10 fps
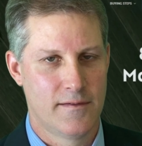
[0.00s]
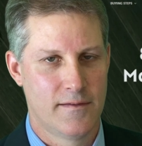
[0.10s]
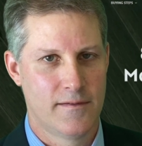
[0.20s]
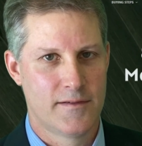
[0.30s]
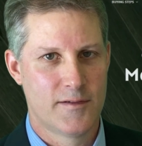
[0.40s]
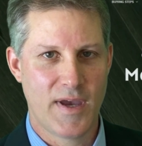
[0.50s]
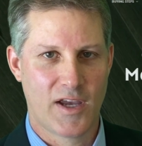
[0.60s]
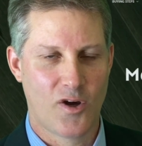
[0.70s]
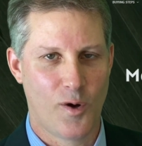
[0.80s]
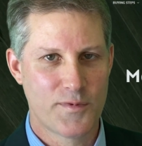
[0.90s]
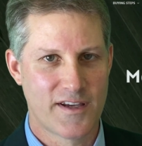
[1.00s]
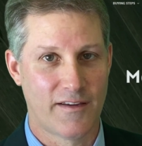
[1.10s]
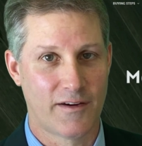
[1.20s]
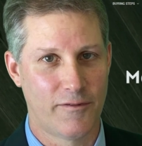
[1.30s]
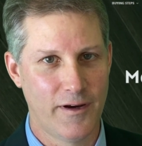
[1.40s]
To make home selling
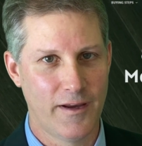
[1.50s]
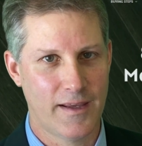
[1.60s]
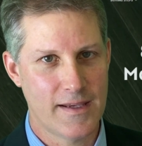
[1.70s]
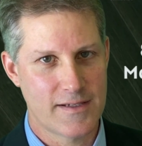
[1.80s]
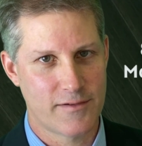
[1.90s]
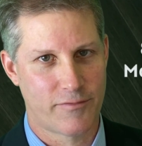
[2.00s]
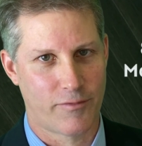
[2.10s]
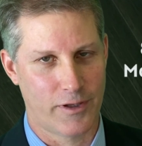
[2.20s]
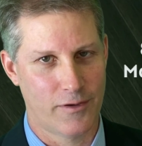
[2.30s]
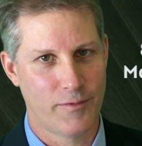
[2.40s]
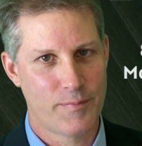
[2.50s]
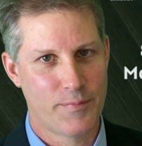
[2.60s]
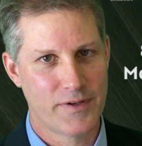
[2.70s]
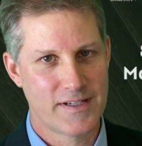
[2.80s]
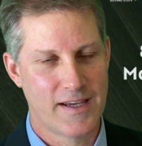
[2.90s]
really easy for you, we put
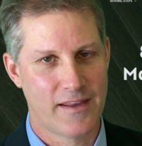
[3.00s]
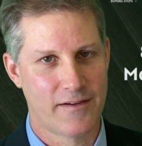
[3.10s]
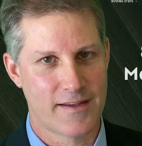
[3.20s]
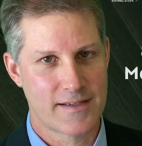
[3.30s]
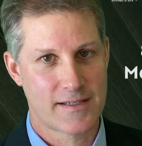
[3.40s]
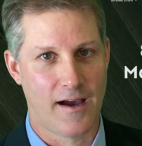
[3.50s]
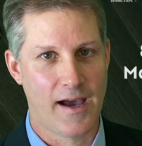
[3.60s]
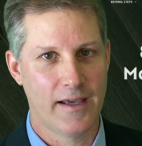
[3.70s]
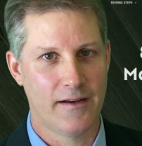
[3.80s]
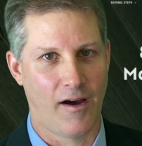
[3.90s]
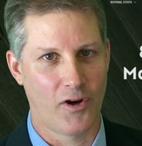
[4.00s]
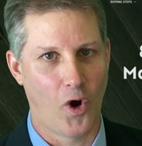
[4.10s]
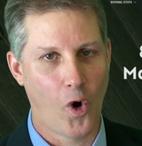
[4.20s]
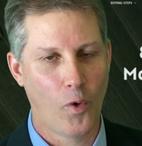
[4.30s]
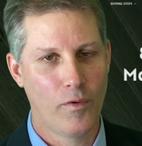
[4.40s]
together this guide on
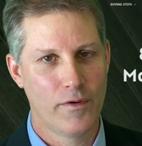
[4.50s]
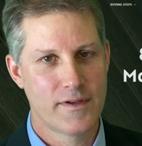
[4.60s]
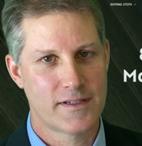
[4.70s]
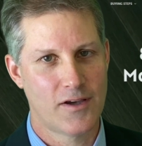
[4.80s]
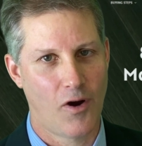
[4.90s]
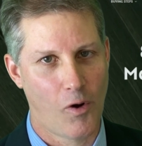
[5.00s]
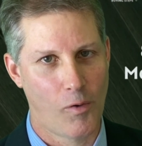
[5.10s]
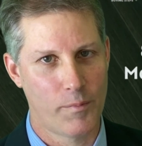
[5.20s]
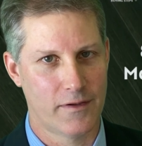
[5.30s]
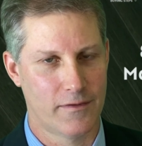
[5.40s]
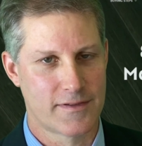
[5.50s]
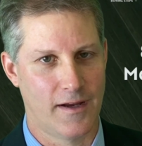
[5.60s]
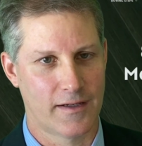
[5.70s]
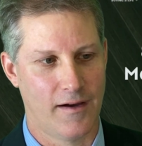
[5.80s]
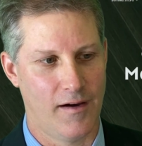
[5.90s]

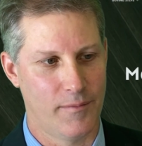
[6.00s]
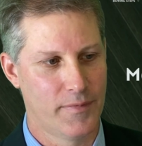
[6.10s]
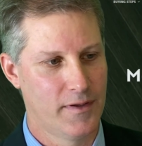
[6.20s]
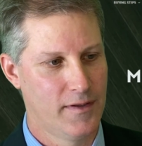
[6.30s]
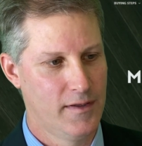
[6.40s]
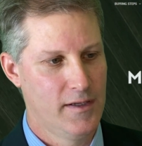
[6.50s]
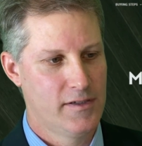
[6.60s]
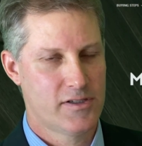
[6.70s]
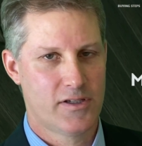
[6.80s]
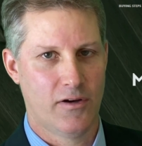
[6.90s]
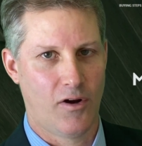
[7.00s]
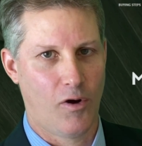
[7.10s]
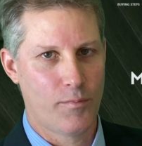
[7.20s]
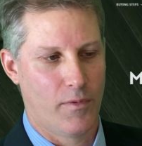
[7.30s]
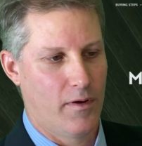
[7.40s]
ochomedeals.com. Just go
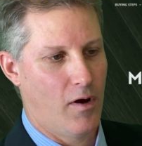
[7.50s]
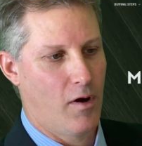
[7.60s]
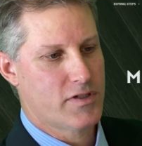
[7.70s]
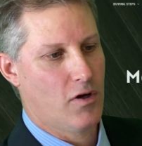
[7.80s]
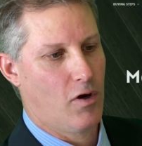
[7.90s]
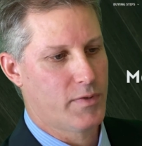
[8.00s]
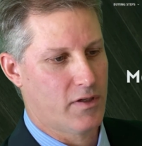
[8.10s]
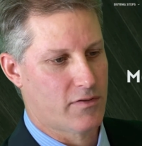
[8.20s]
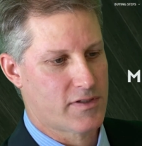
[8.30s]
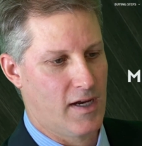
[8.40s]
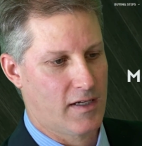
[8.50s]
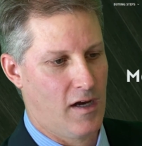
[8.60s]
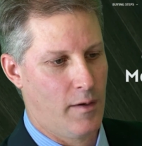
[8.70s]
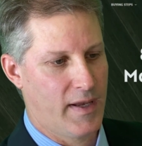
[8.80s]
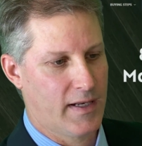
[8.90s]
to
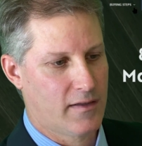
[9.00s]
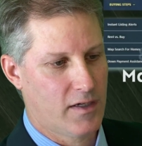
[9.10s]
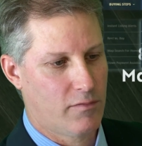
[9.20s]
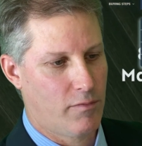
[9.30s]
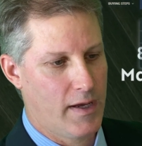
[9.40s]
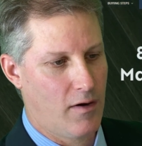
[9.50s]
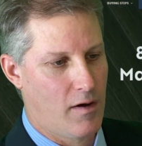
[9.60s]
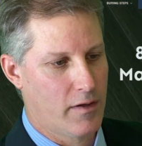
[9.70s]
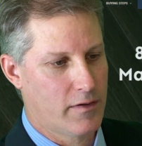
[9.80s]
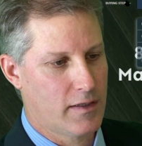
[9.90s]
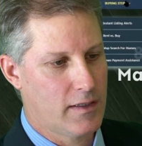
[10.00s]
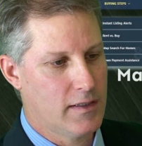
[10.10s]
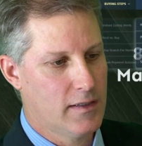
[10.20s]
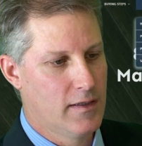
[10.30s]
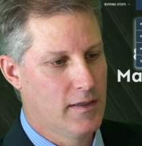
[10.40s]
ochomedeals.com and click right on the
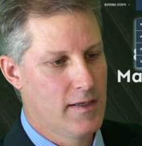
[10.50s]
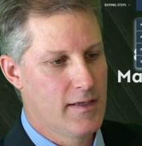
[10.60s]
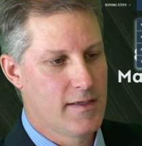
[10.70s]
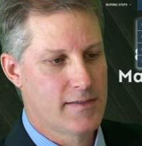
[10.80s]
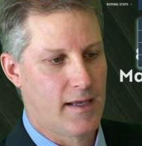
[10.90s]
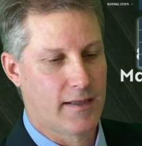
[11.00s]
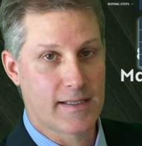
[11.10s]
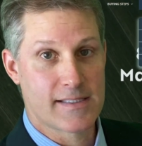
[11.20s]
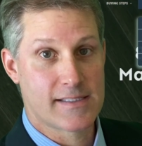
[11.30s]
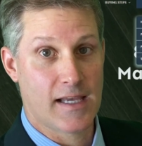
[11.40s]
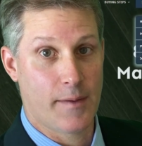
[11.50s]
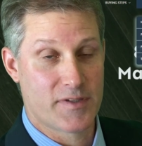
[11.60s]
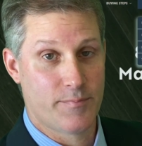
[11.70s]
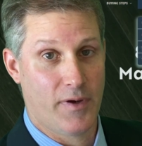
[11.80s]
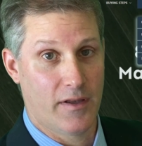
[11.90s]
selling steps
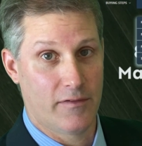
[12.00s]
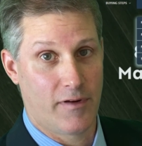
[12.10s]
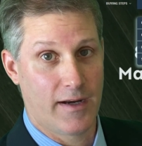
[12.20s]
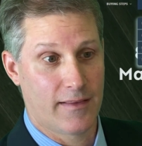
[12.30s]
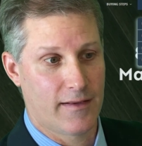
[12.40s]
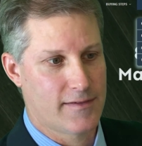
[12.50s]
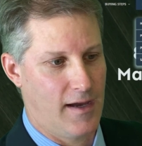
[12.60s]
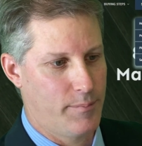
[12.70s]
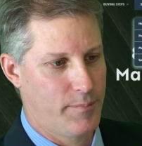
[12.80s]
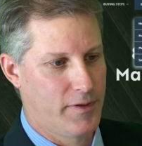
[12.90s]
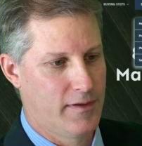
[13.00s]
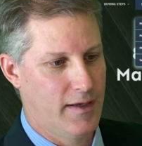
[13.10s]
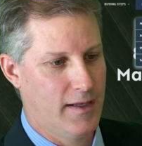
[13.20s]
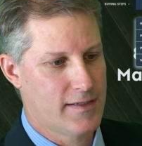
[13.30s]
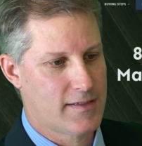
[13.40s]
button right at the top, and
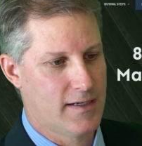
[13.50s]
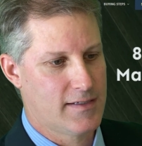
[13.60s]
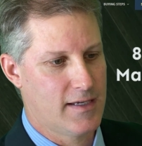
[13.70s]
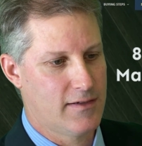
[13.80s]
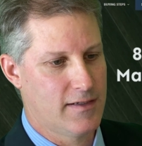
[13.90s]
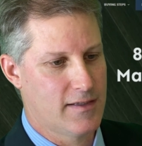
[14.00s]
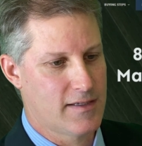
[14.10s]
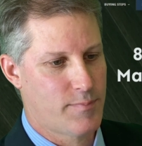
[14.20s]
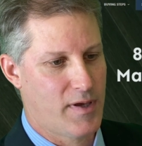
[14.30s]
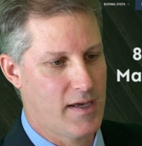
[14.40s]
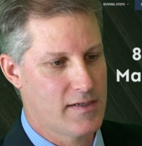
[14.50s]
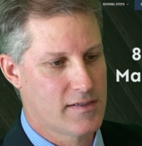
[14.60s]
it's going to take you to this page.